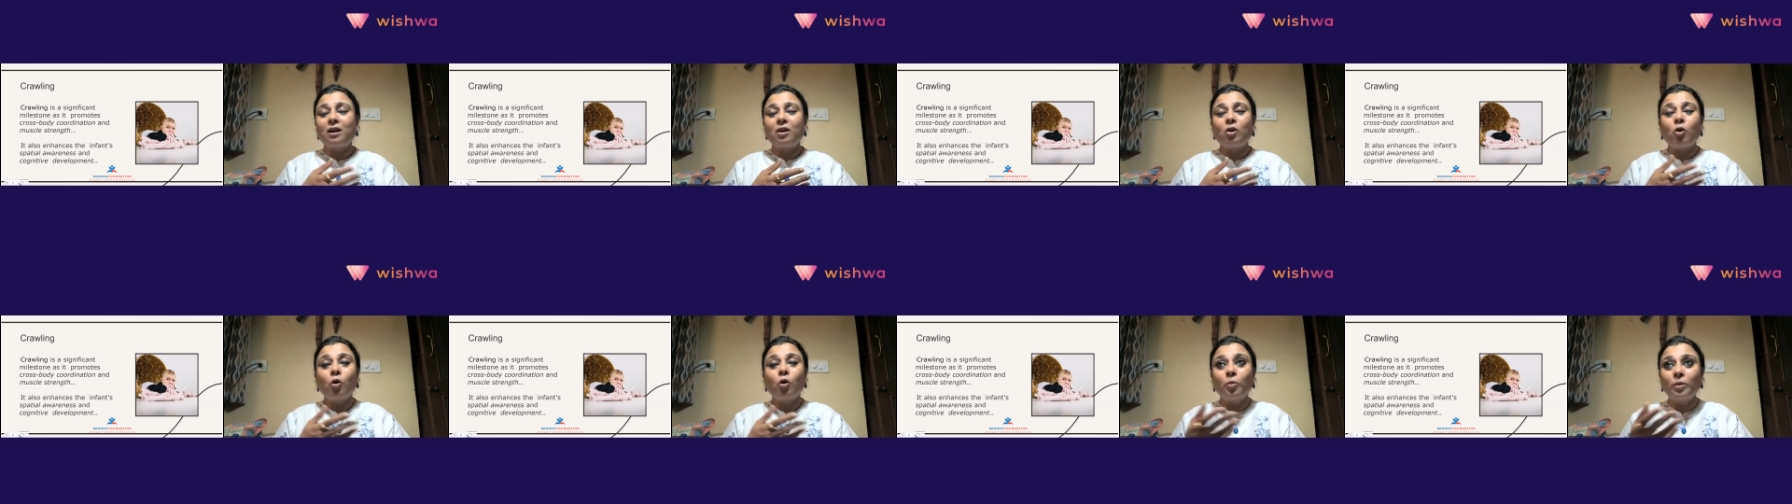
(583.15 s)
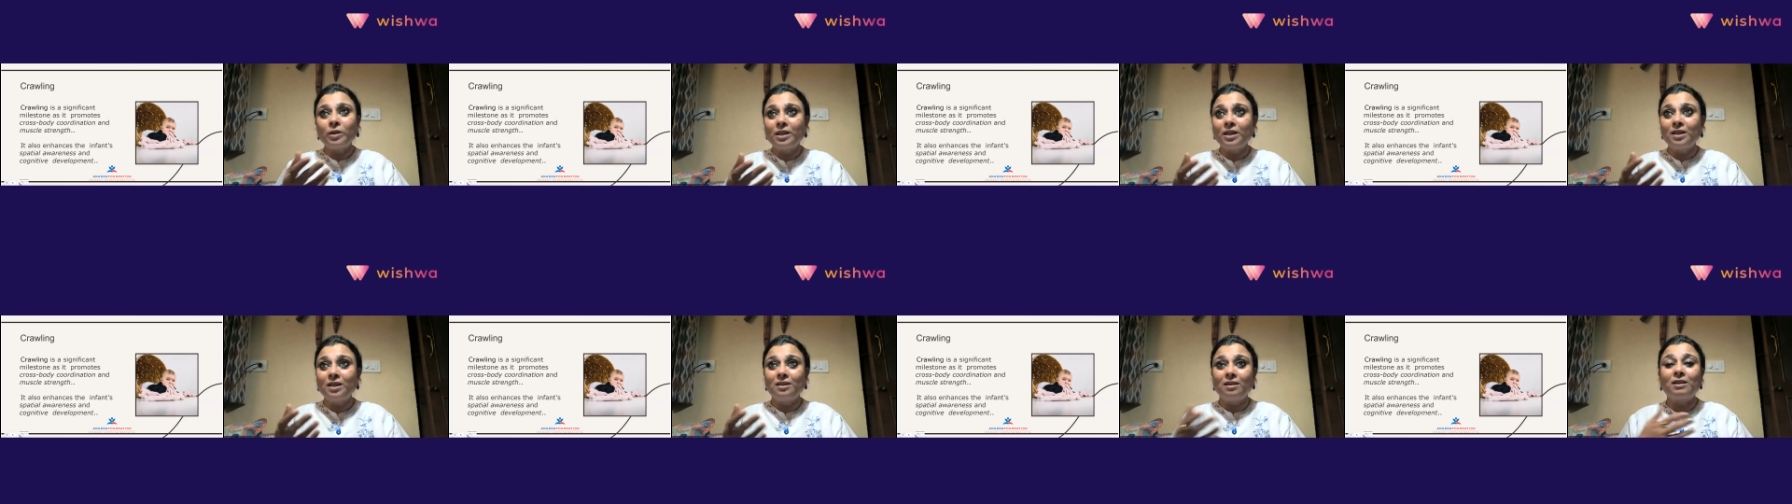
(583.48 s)
Over
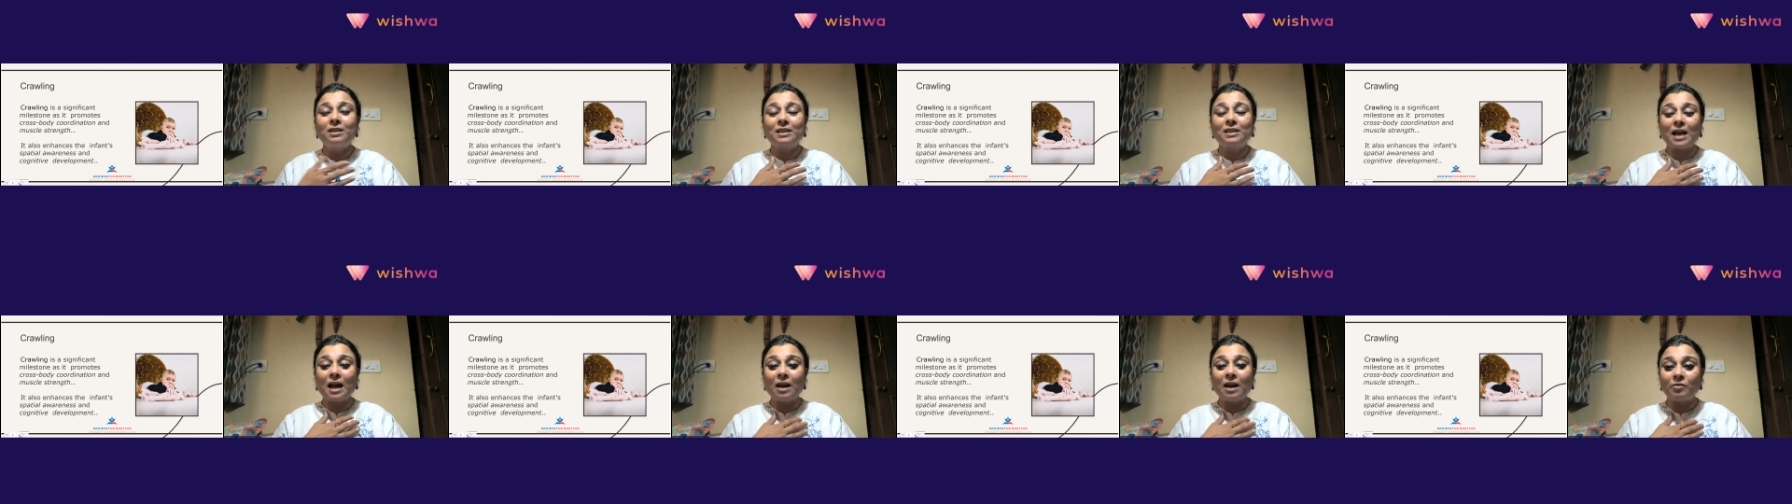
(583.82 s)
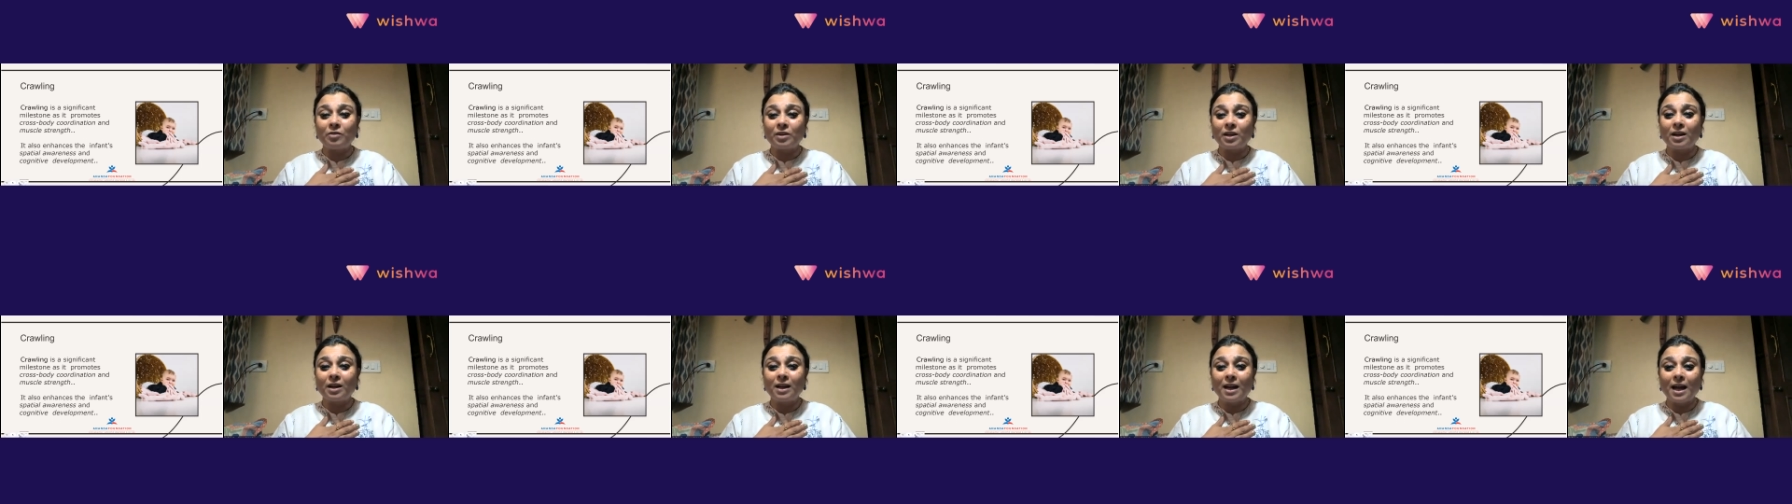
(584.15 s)
the years, I've
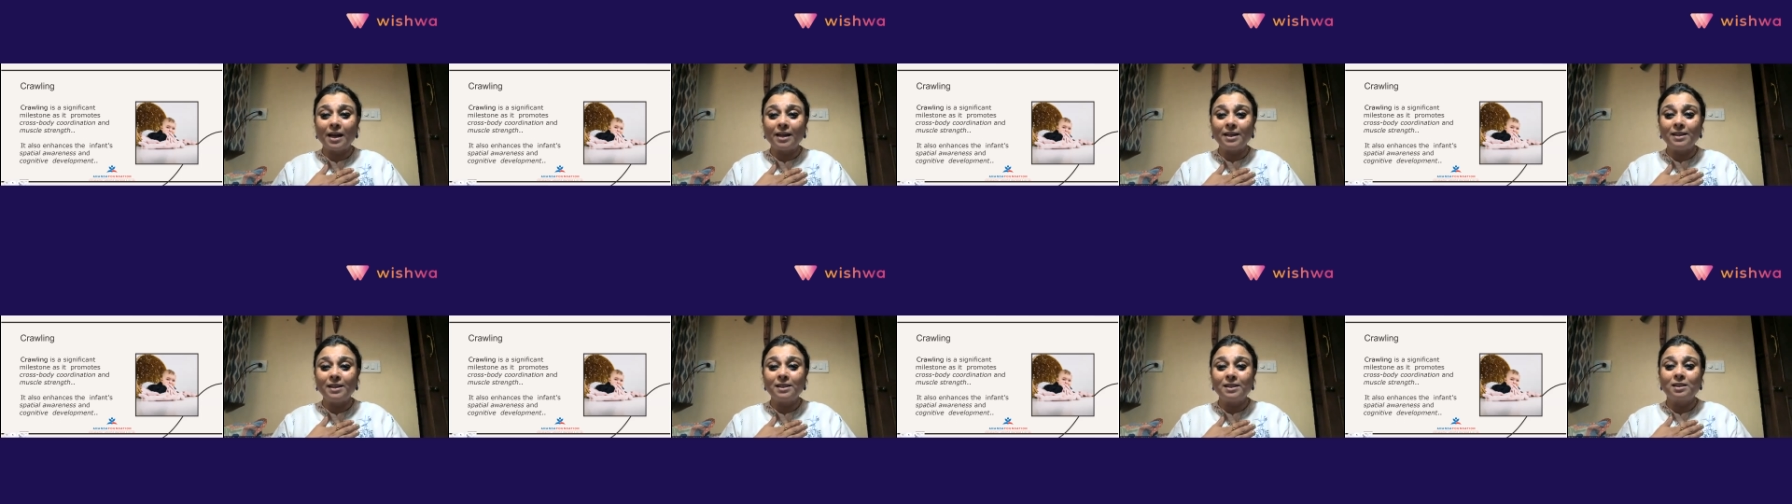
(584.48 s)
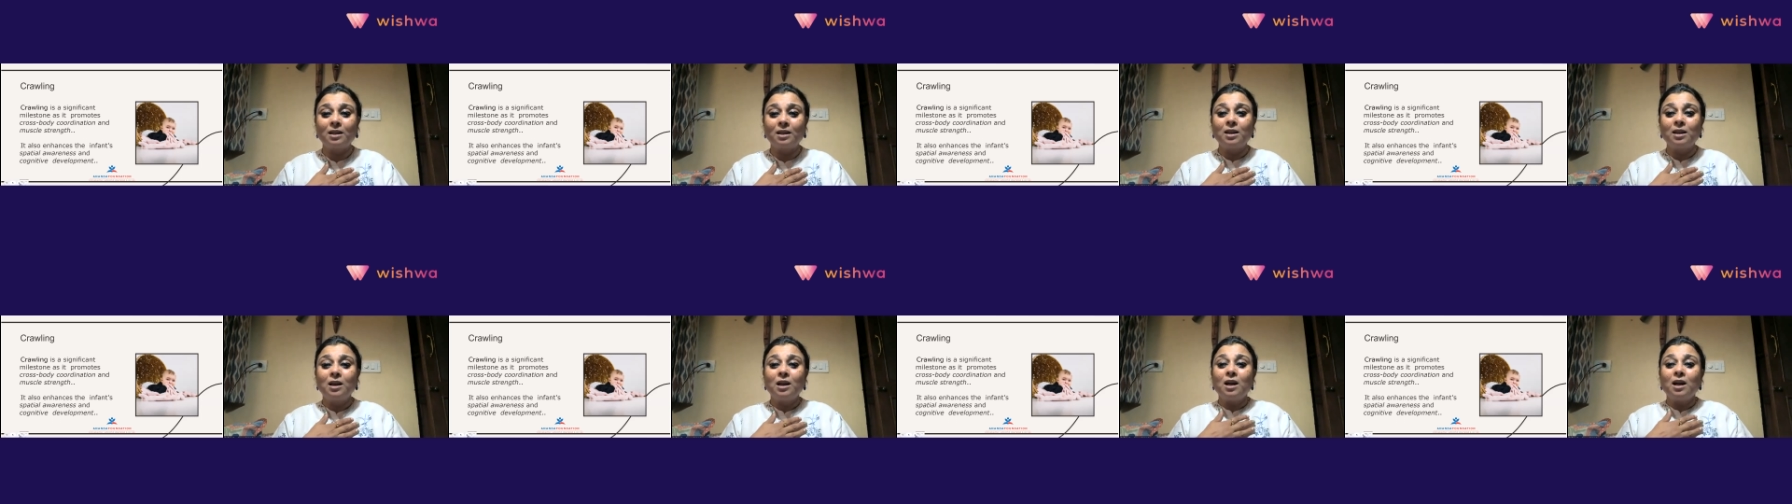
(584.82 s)
realized